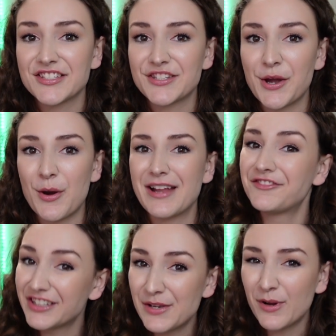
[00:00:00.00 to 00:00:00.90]
So I
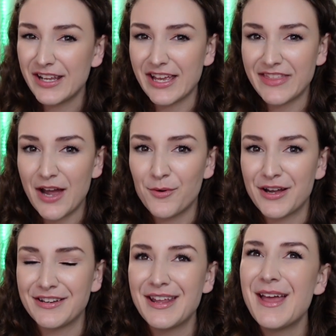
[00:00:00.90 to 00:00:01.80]
really want to get that
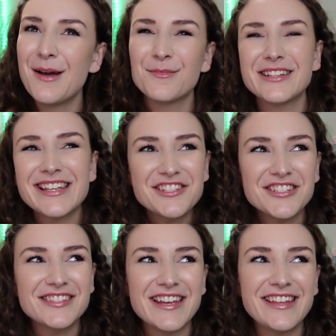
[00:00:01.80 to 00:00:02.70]
one. Plus I
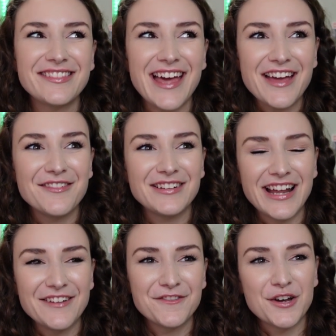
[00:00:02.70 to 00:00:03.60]
just like that
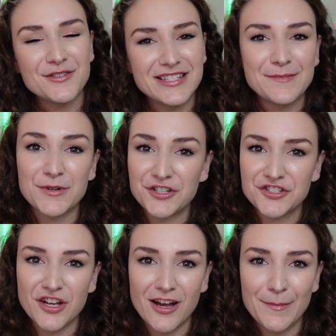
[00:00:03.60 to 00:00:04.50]
kind of cozy
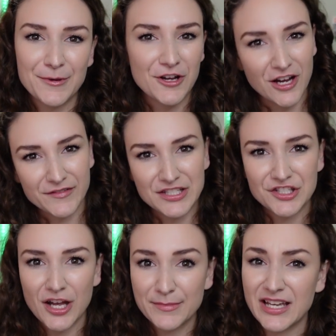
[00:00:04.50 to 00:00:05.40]
bookshop, coffee
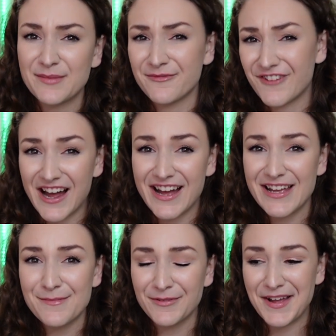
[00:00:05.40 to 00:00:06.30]
shop type
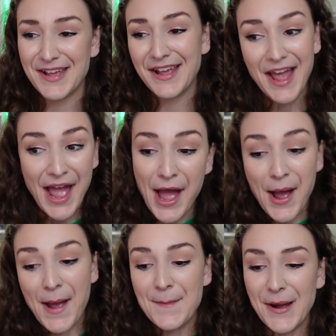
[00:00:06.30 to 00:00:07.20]
vibe. Like,
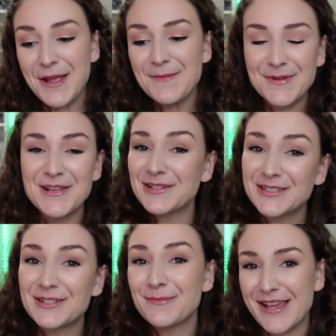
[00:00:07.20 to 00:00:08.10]
I might be a
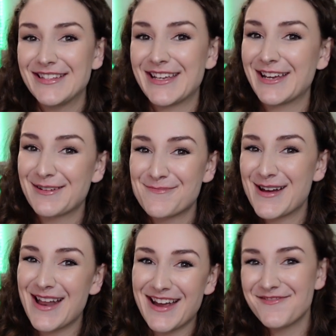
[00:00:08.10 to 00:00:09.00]
little basic,
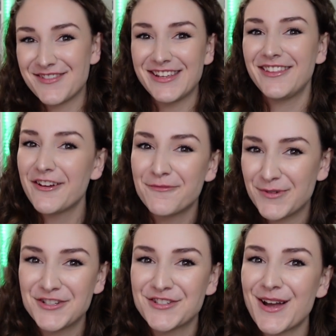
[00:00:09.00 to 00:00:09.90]
but I really love
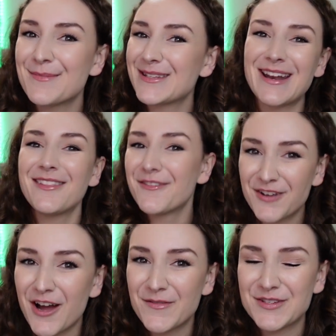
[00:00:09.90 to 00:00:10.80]
bookshops and I love
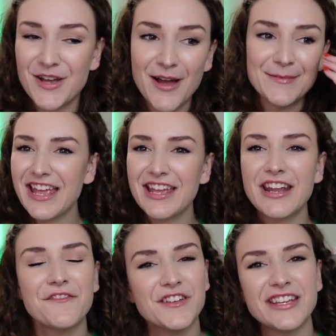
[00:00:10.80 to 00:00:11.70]
coffee shops. And
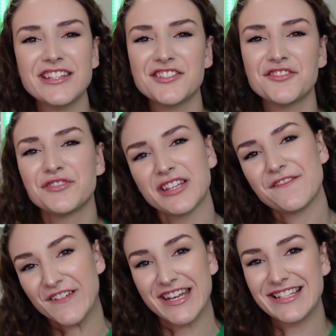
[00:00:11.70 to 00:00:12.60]
I feel like it's just really
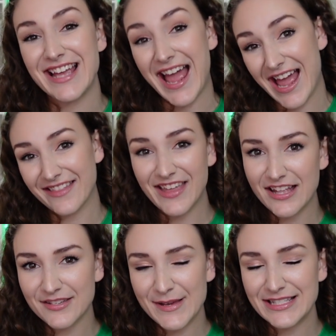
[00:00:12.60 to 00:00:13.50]
fitting to add
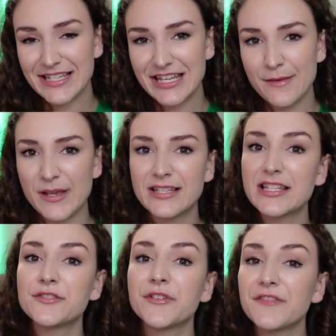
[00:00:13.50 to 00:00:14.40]
that to my city because
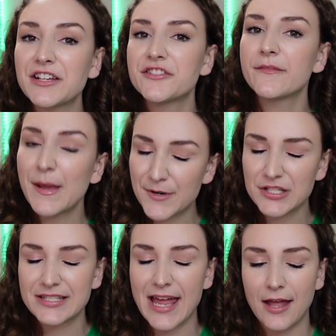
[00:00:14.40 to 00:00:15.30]
it's a reflection of my
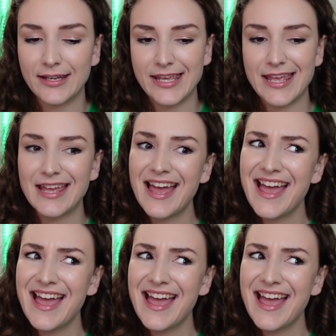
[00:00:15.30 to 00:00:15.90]
personality.